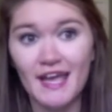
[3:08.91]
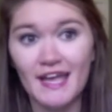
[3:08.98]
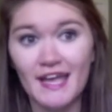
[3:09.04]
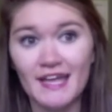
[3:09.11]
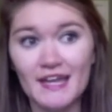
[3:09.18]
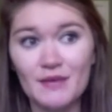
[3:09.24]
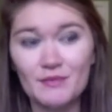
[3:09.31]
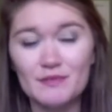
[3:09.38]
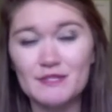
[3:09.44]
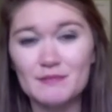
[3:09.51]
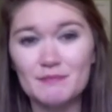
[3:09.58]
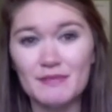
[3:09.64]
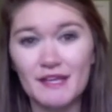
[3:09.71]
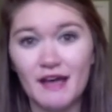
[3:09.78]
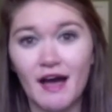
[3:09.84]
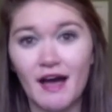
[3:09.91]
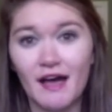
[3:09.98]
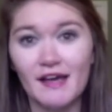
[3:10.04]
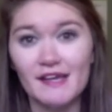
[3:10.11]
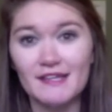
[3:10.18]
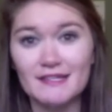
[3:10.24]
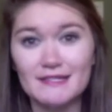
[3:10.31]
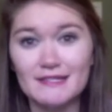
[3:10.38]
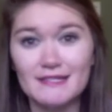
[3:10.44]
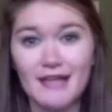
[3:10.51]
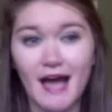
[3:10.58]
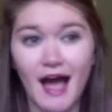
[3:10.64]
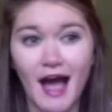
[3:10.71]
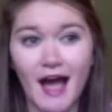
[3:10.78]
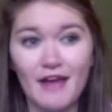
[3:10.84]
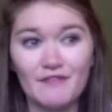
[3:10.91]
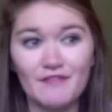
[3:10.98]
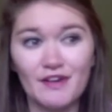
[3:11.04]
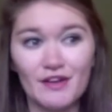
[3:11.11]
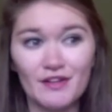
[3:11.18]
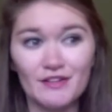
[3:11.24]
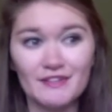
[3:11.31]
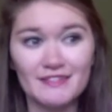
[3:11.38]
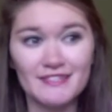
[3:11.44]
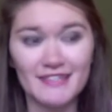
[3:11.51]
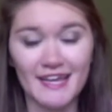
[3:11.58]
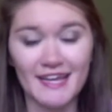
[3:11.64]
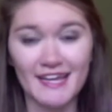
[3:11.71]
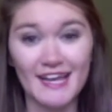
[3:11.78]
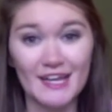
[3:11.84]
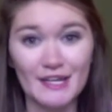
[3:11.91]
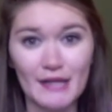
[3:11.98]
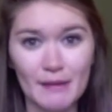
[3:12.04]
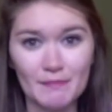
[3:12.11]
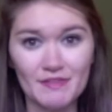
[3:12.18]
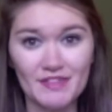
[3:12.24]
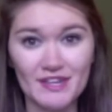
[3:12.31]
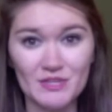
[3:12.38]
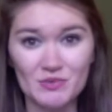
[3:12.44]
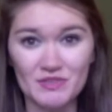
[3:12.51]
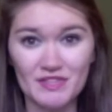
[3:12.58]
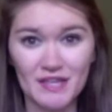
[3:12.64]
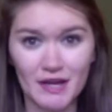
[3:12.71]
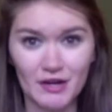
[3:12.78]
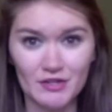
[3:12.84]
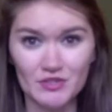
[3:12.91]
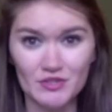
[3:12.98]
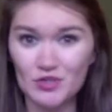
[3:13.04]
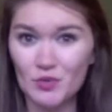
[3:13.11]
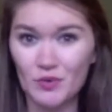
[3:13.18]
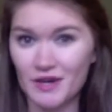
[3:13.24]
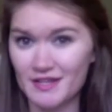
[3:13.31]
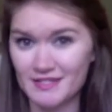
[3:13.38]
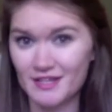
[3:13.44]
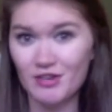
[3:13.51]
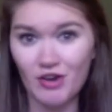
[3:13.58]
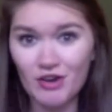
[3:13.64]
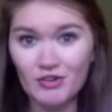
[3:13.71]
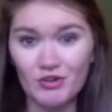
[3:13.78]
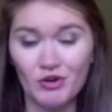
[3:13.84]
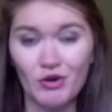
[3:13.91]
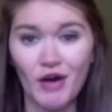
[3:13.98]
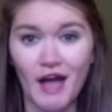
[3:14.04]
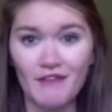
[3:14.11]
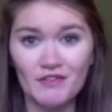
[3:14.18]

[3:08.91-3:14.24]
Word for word: and it was because I felt like I could empathize with the character, whereas in Gone Girl,